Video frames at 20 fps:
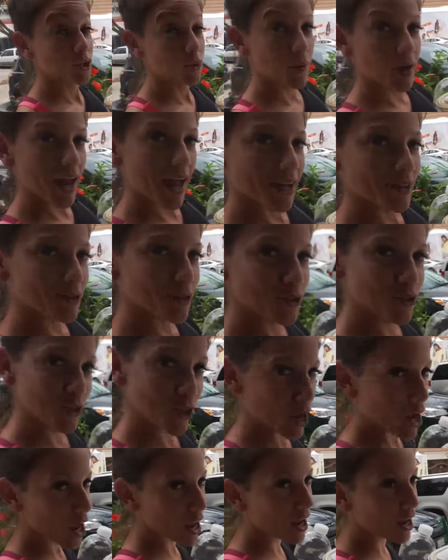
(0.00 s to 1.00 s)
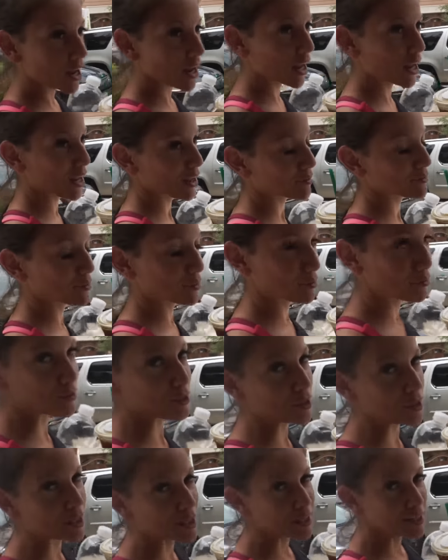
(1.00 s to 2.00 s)
do you want an extra shot for
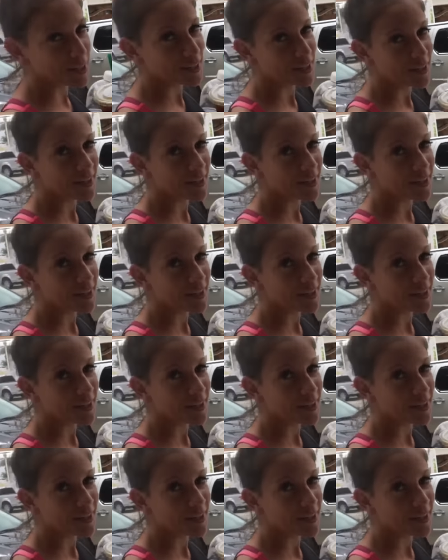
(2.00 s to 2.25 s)
free?